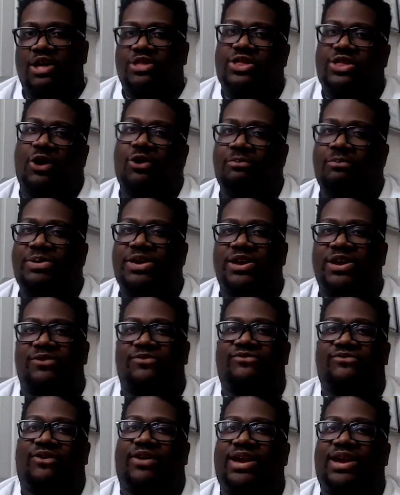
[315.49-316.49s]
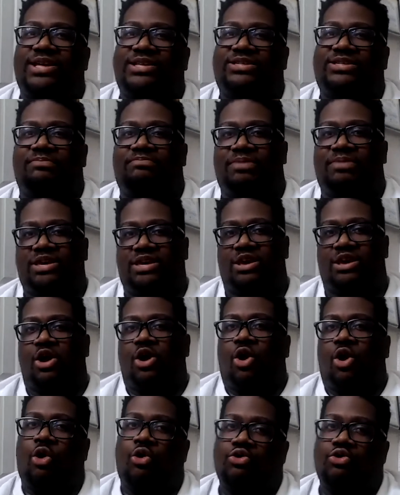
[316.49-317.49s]
Don't be afraid to be
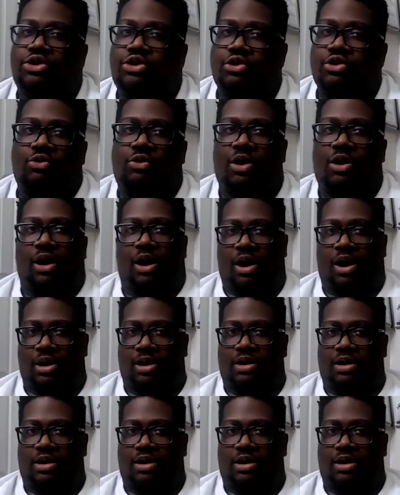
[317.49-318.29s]
who you are.